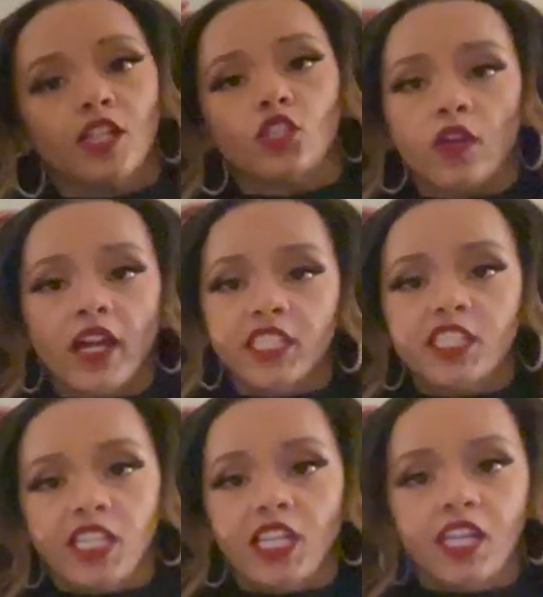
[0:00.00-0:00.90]
Dress
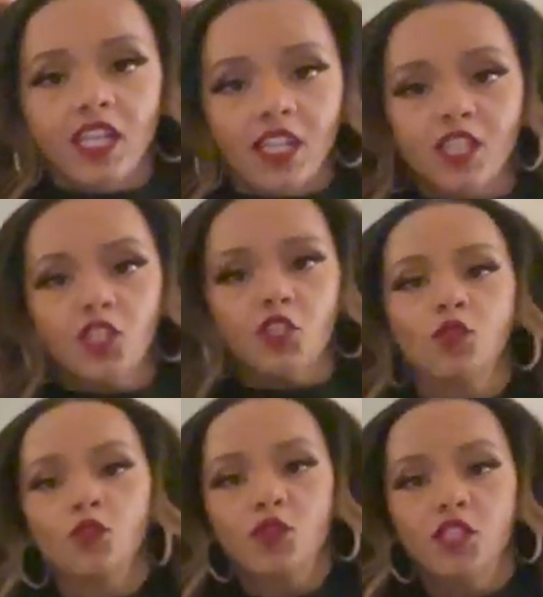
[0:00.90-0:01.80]
Shein,
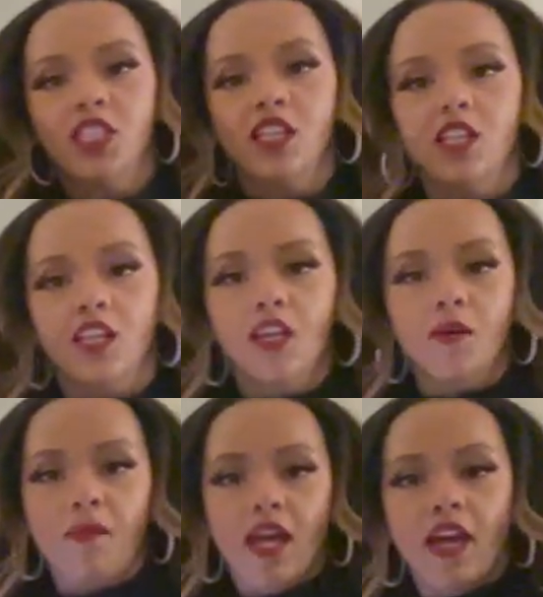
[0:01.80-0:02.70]
shoe
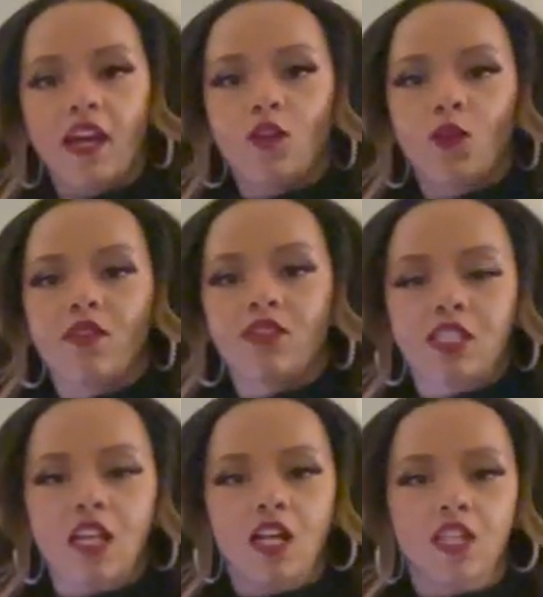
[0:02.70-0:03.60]
Shein, bag Louis
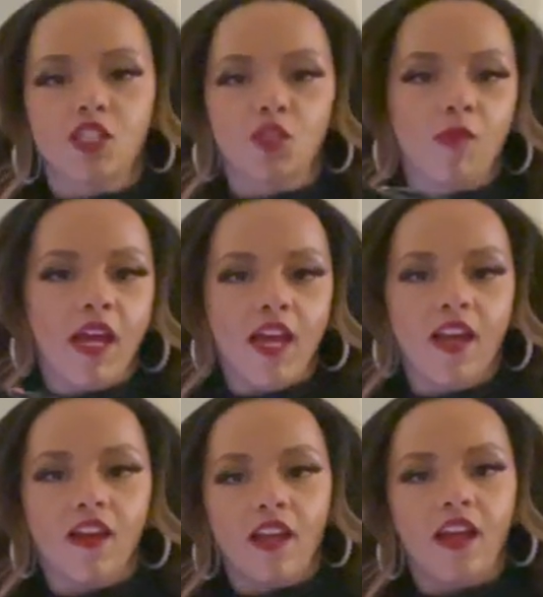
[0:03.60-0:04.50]
Vuitton, shoe
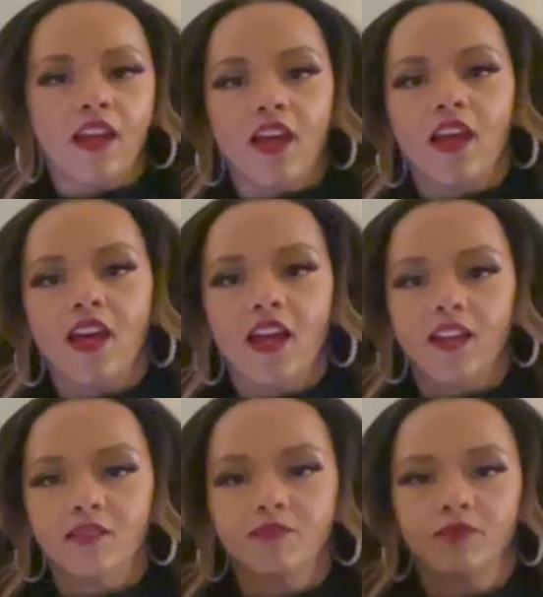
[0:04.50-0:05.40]
bag, aka.